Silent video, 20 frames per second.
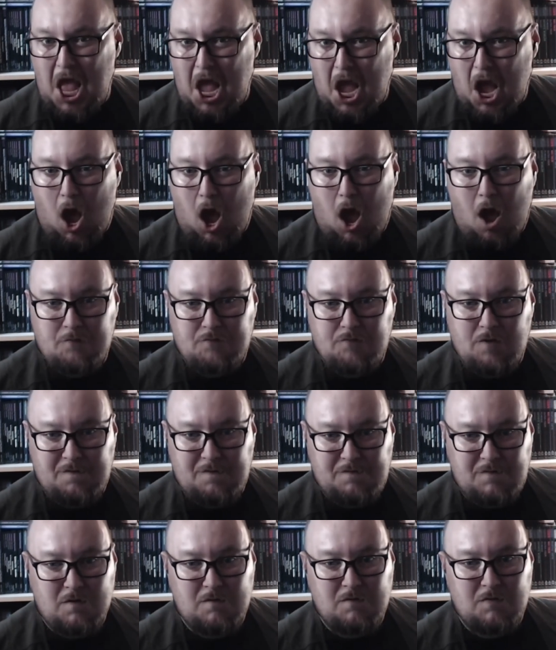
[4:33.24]
I've read a
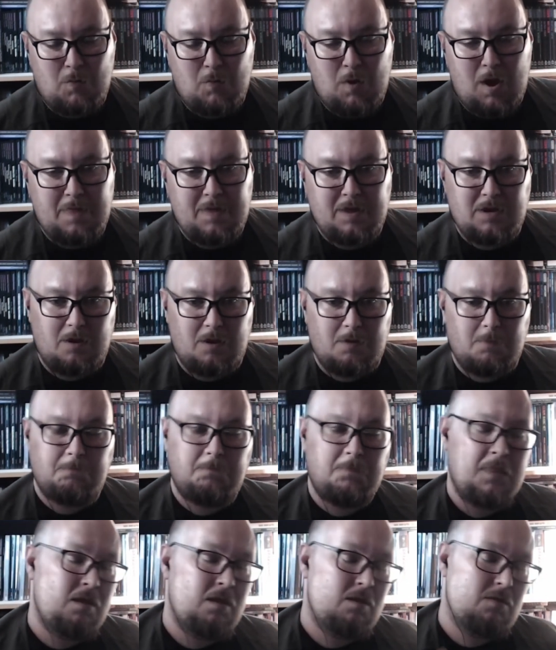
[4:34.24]
few of them where they do.
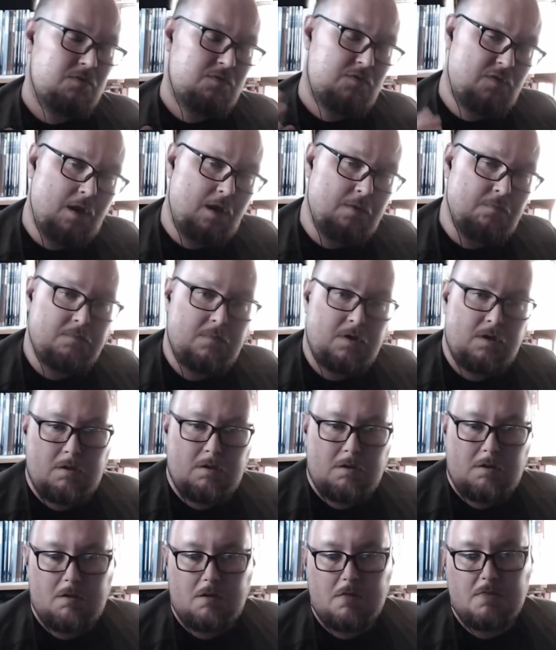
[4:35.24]
So
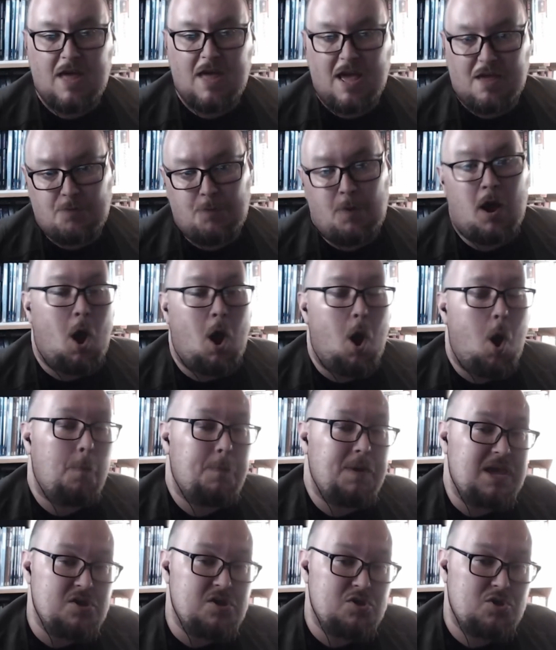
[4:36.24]
that's my
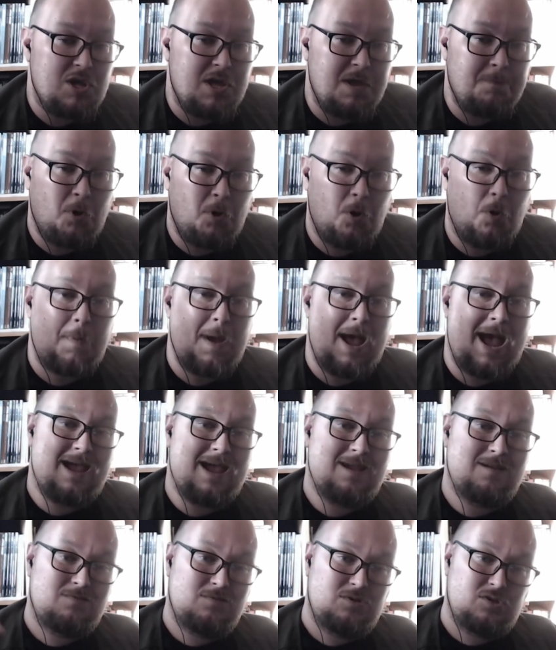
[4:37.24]
RPG
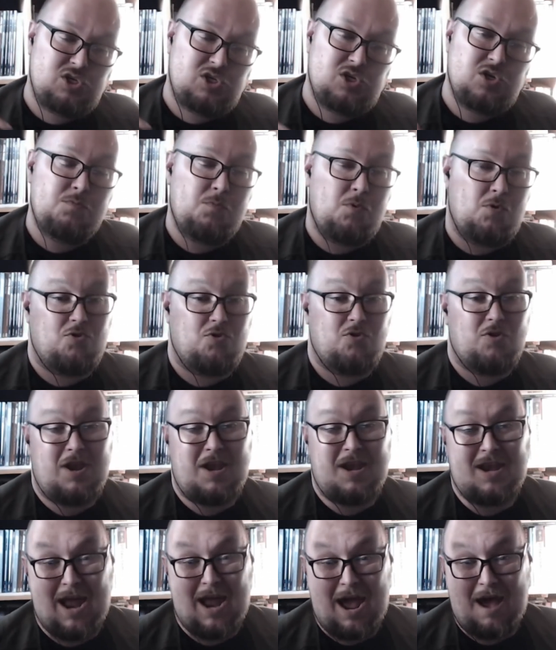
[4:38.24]
bugbear: too much
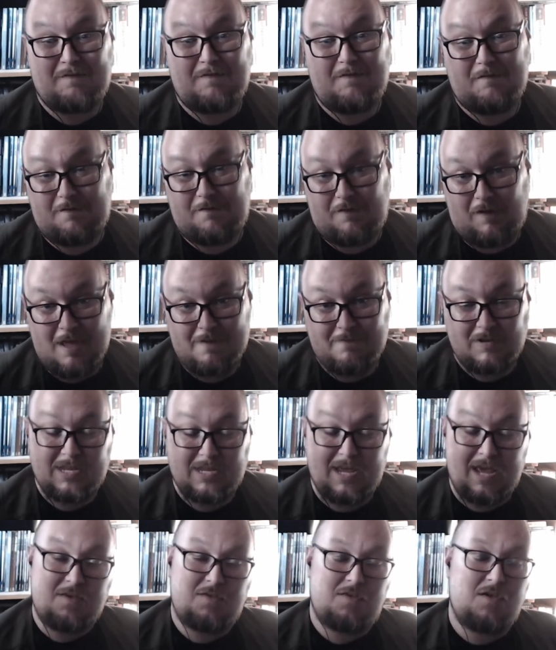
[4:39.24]
naff flavour
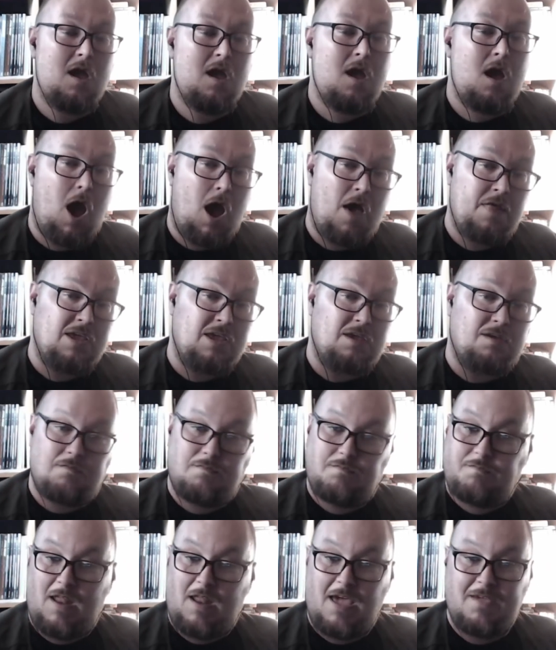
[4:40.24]
text. I think
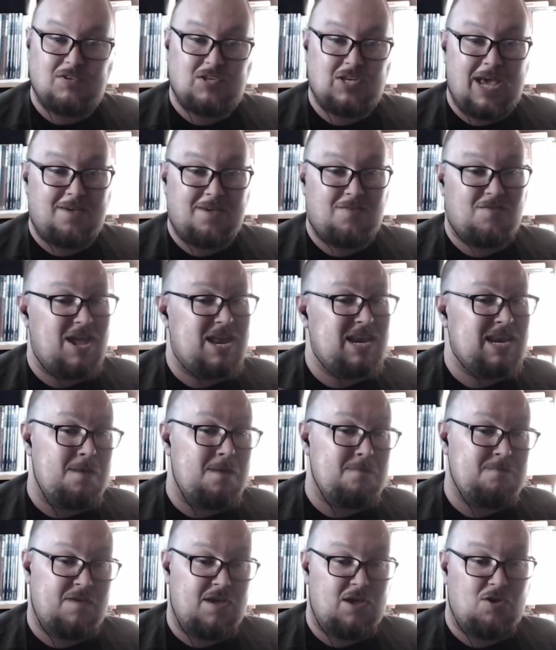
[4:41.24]
flavour text in game
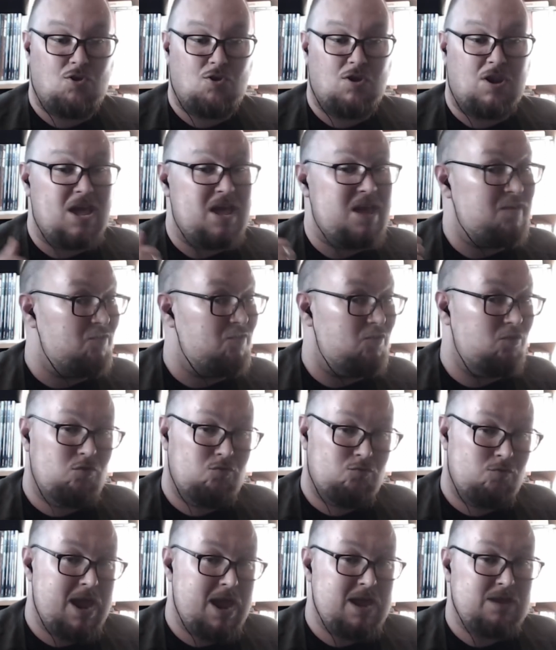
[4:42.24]
fiction is
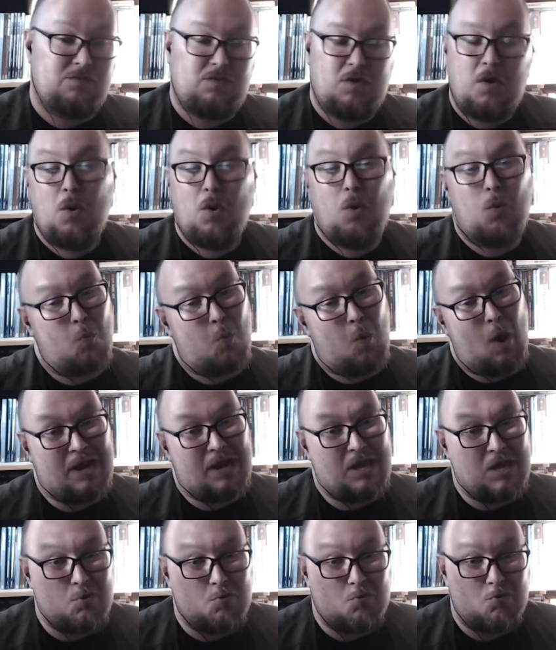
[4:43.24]
great when
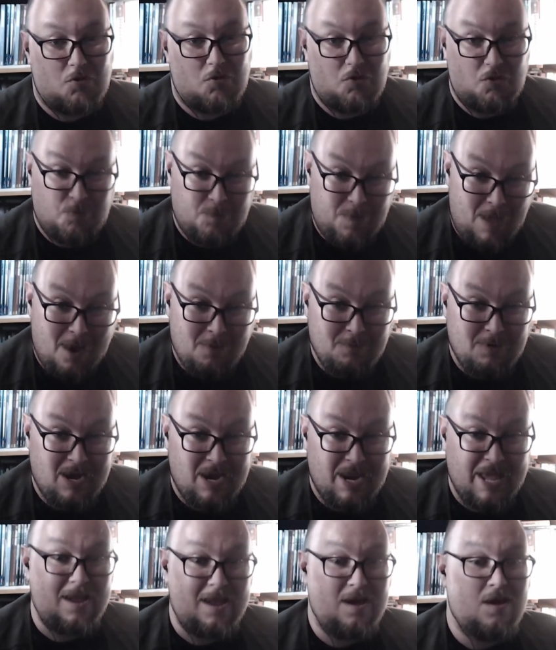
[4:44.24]
used
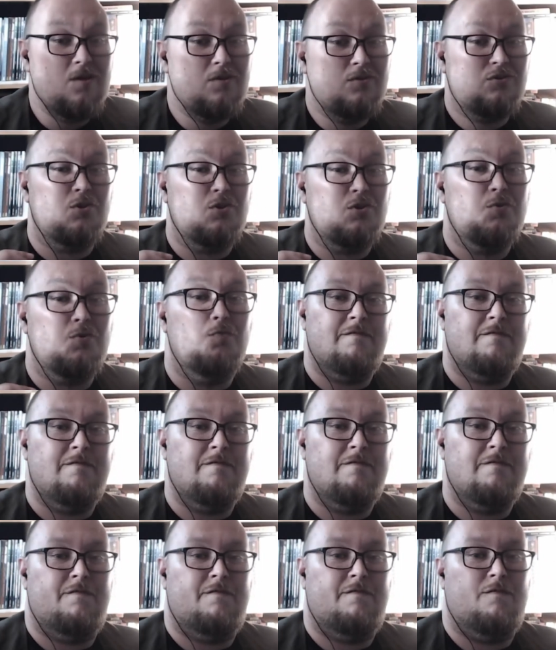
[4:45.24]
sparingly to
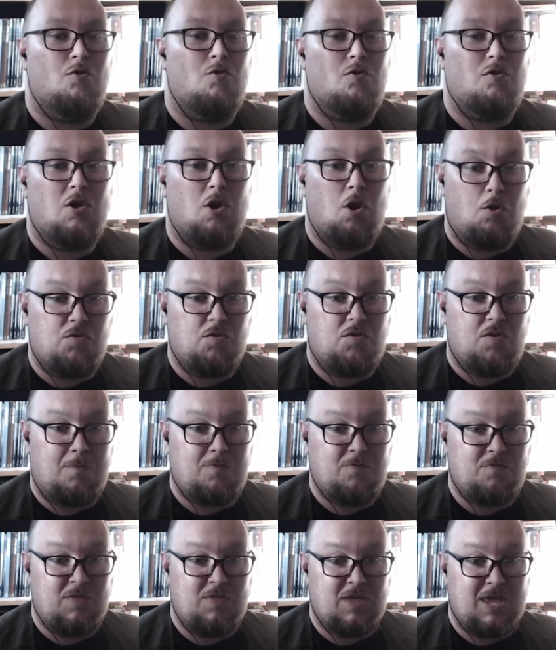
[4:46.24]
reinforce the concepts
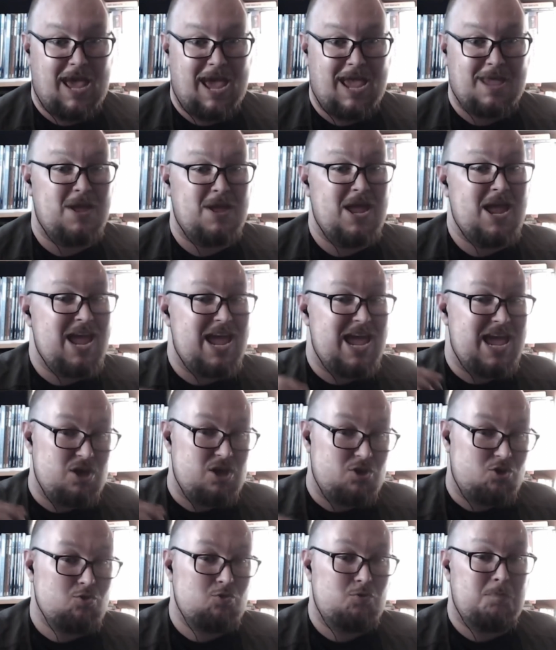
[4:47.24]
of the game. It
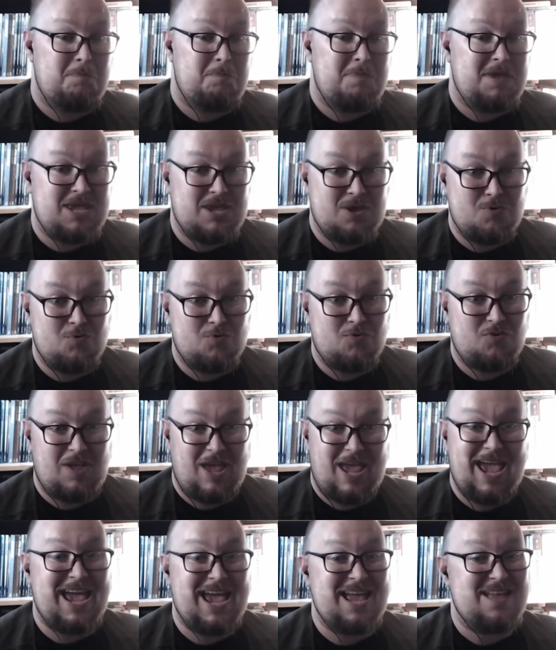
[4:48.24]
shouldn't be used
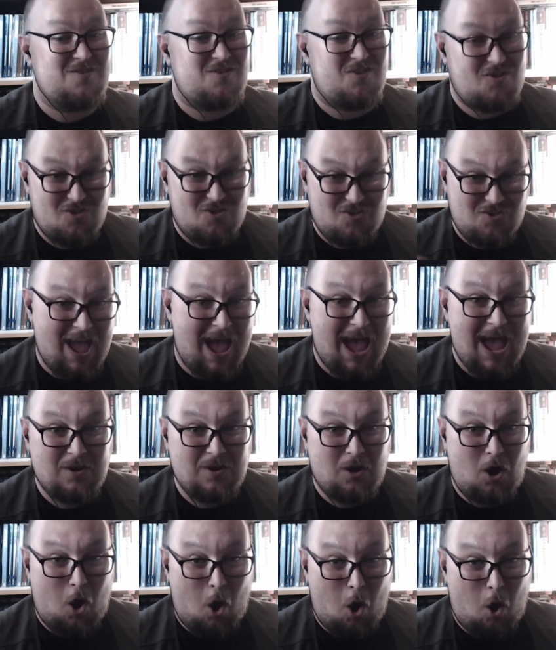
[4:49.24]
instead
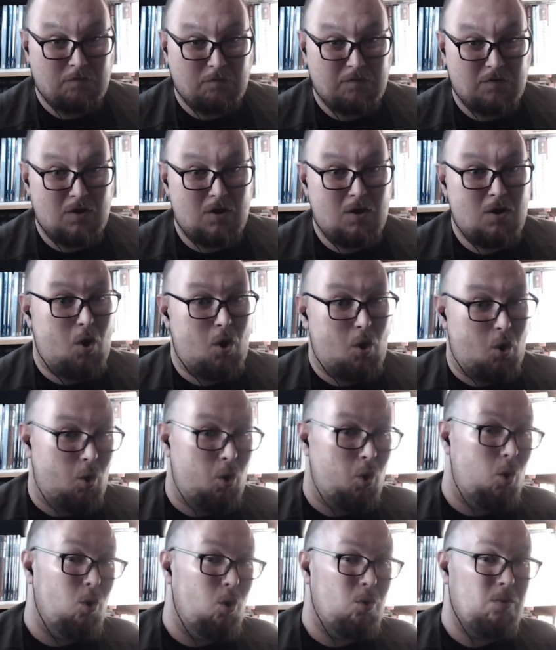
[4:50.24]
of,
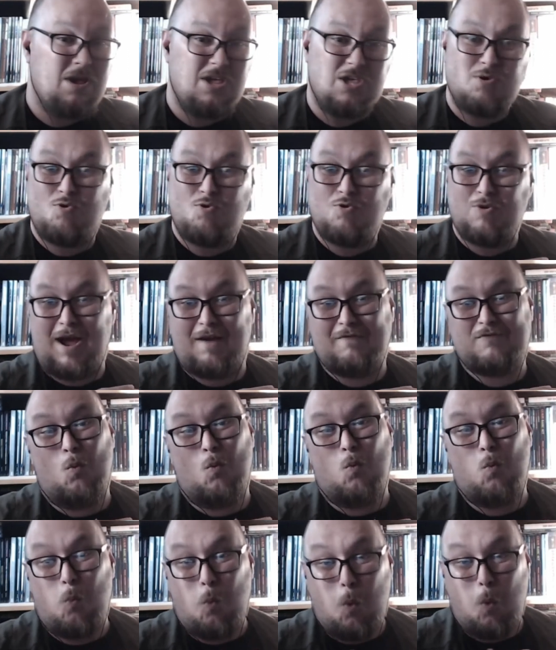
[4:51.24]
or you shouldn't have to
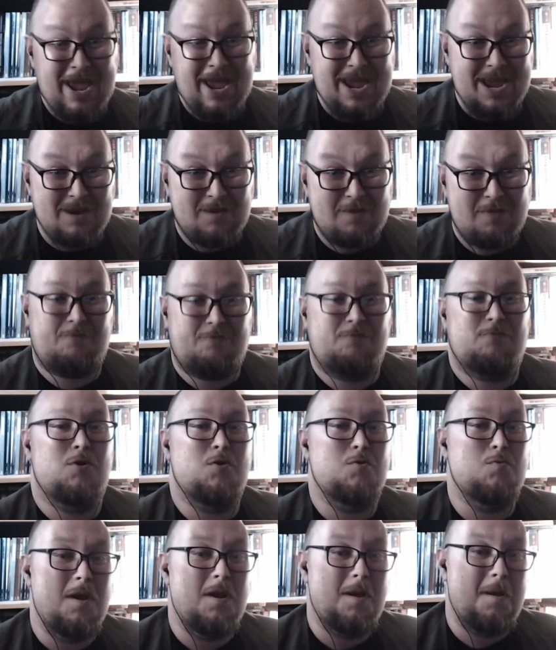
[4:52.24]
wade
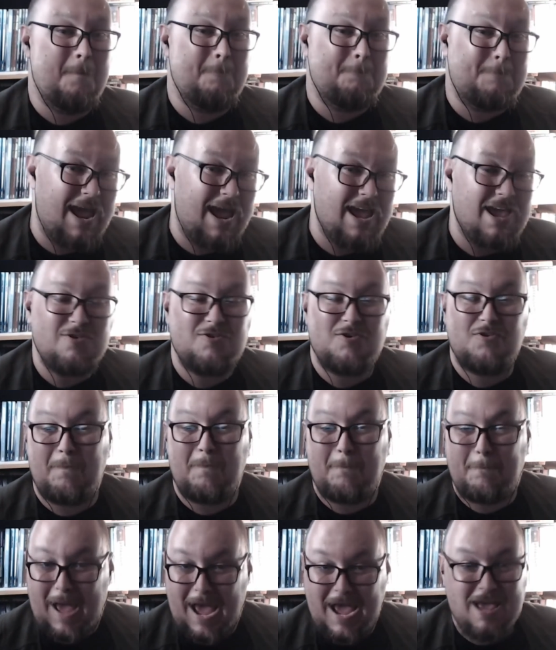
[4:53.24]
through pages and
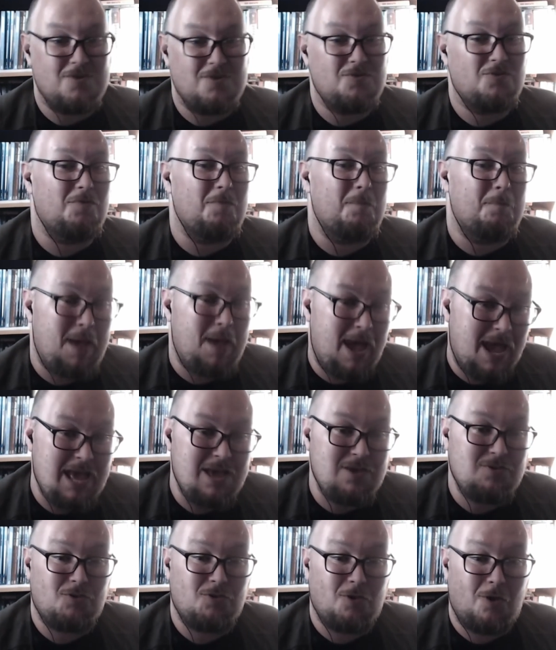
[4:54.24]
pages and
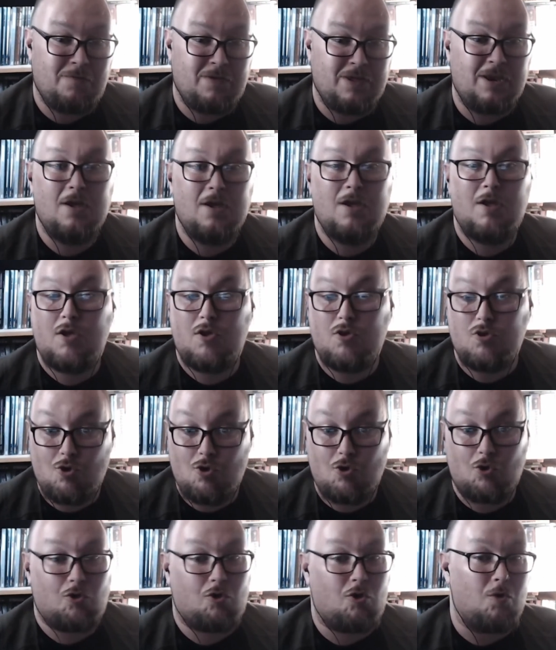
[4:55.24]
pages of it
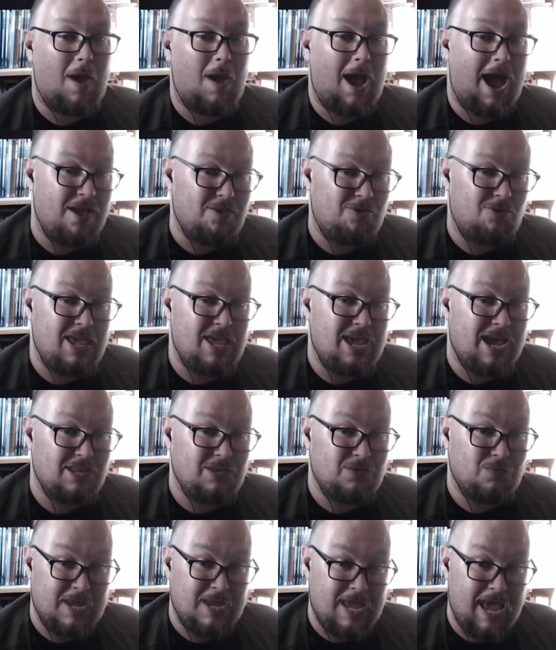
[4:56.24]
just to actually get
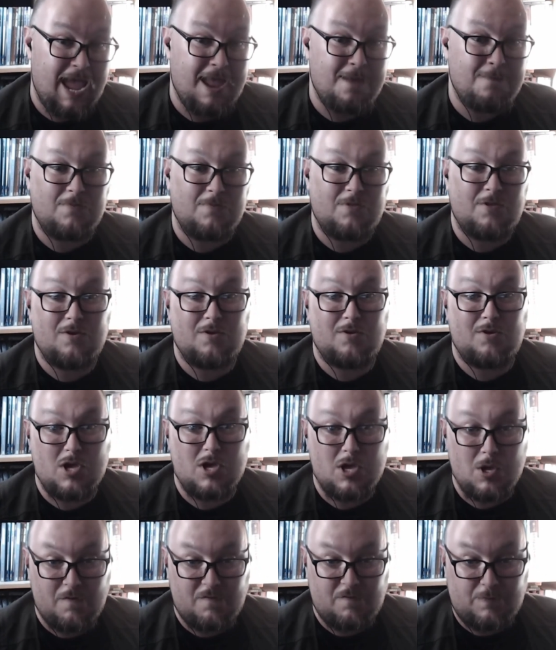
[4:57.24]
to a game that
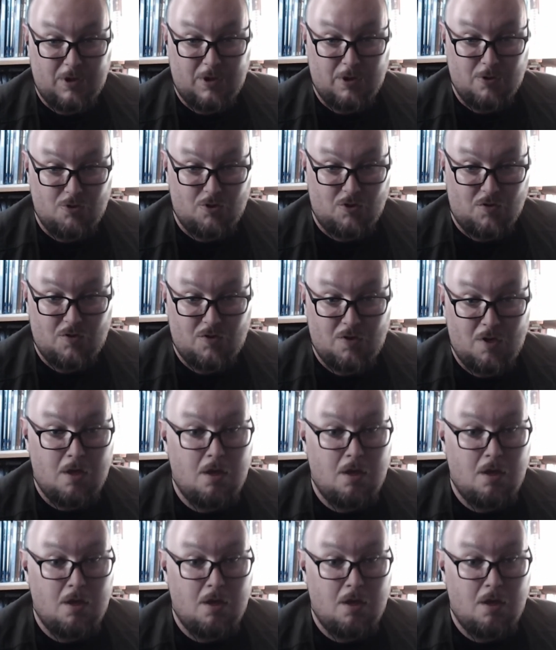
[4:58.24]
you have purchased.